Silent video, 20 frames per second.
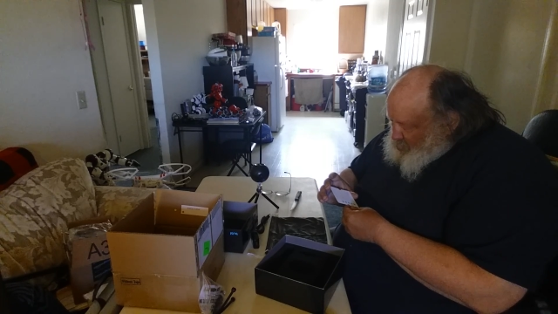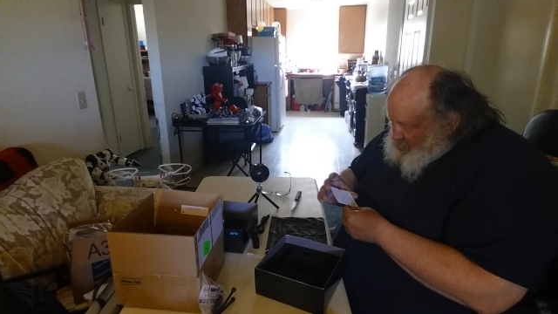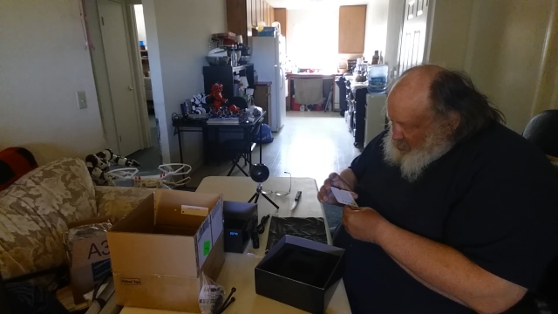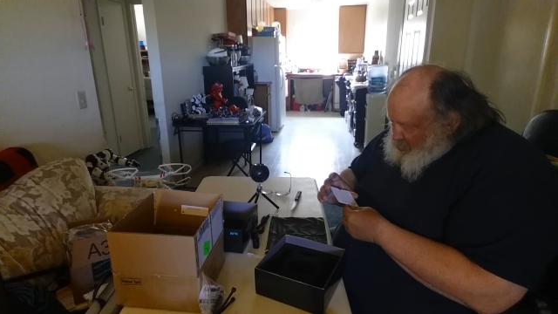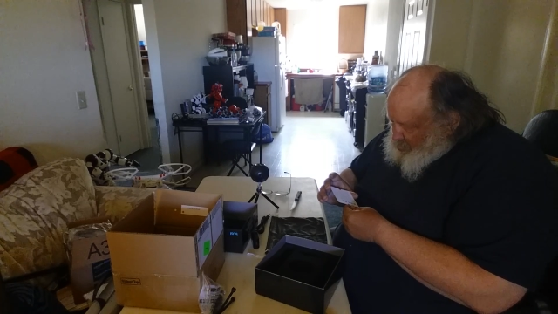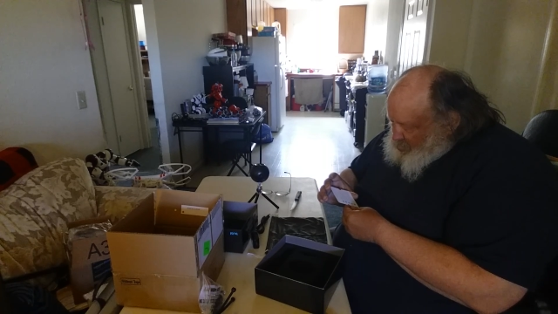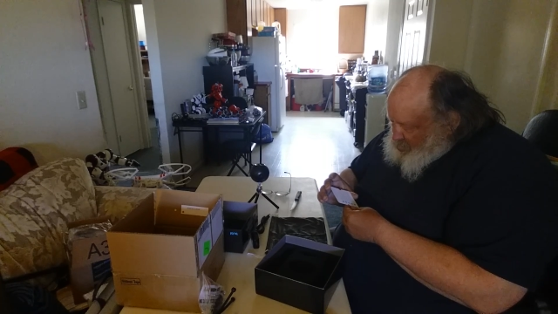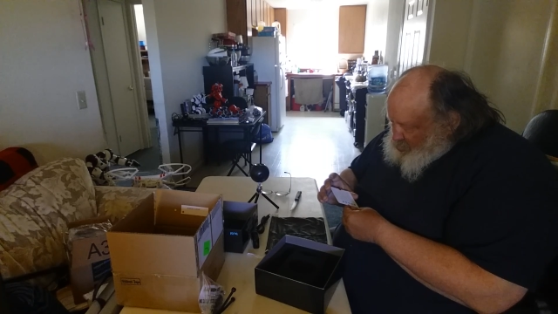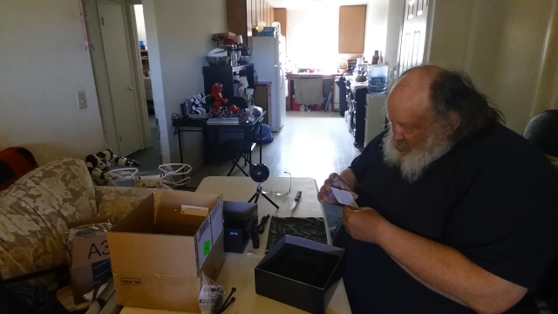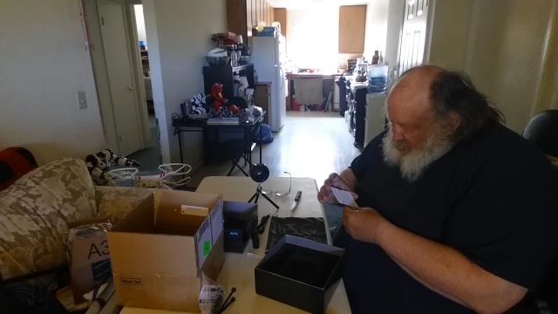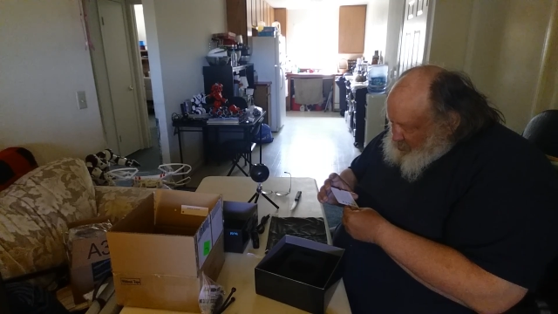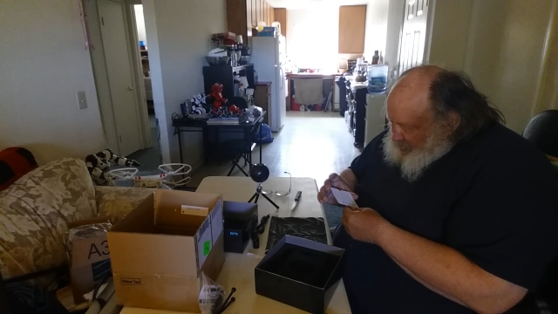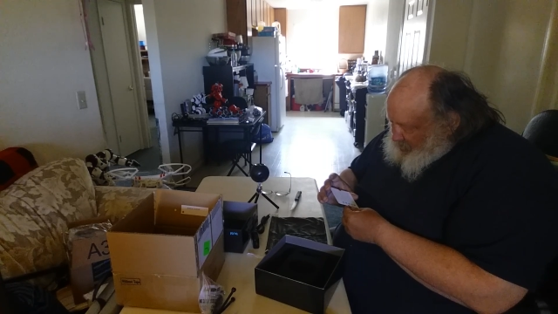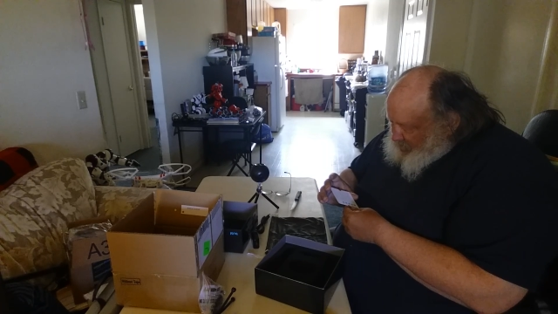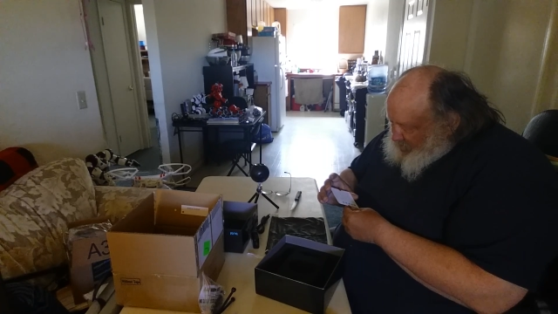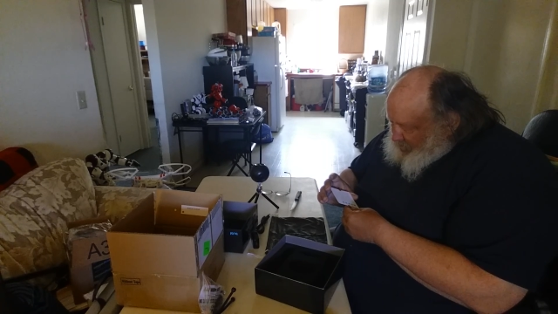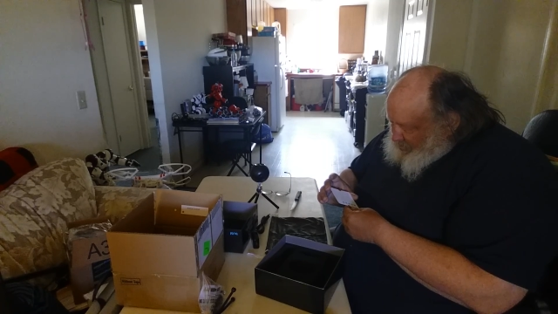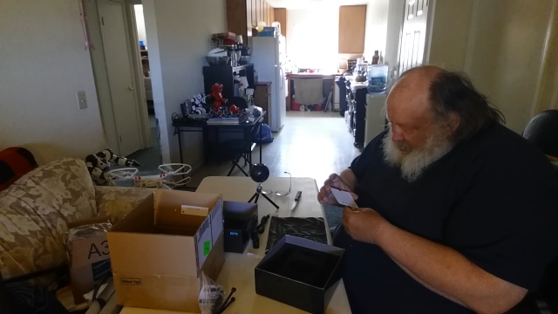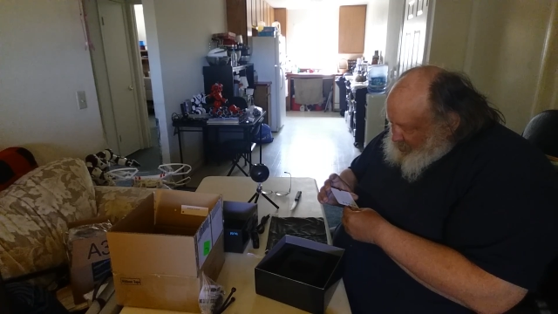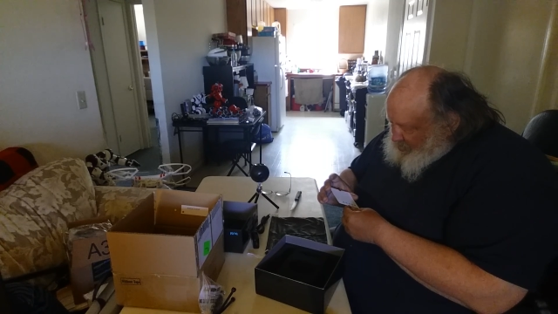with your USB
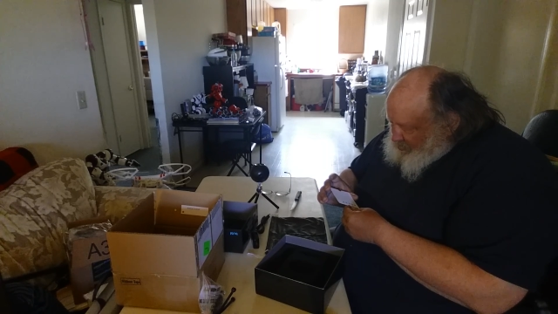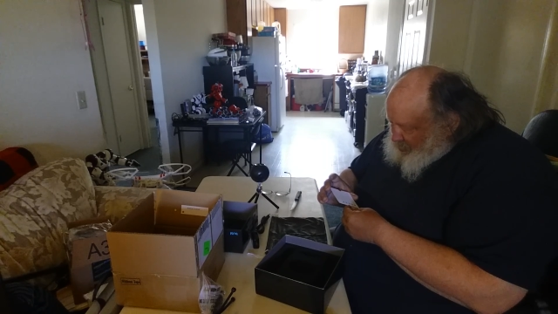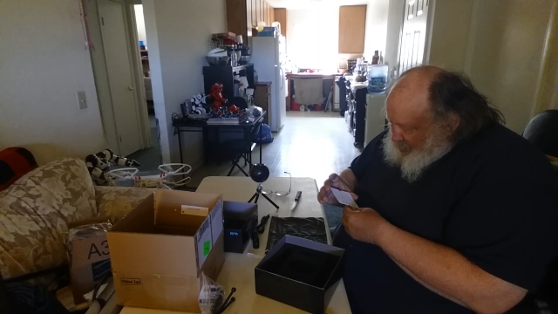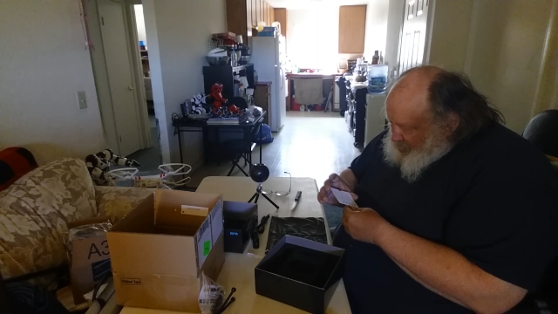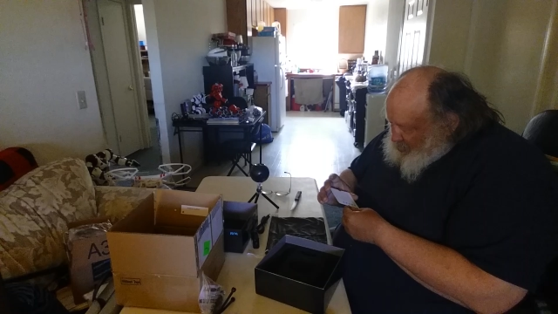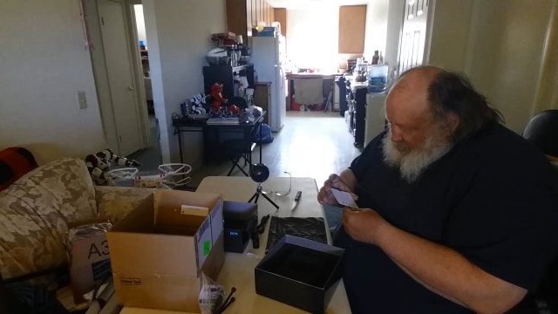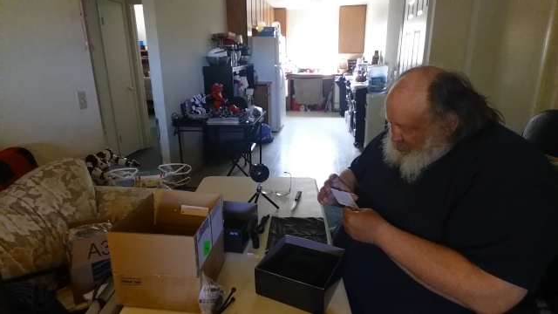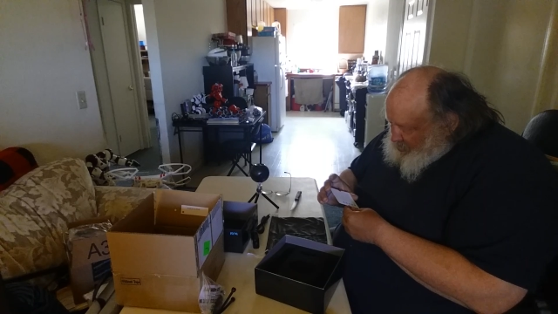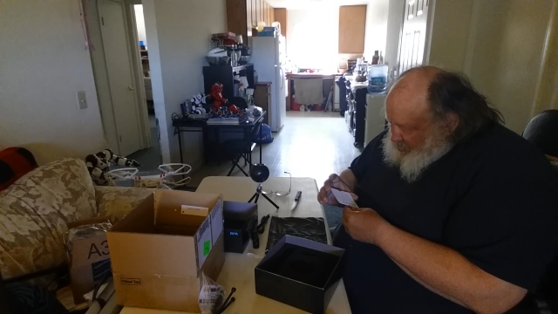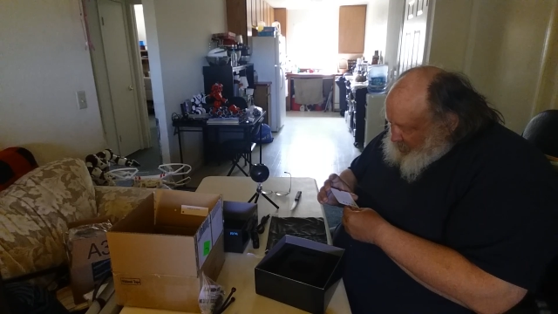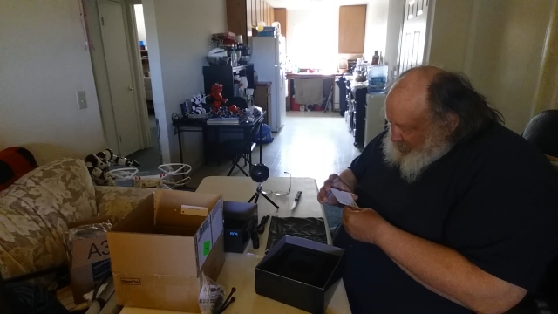cable and power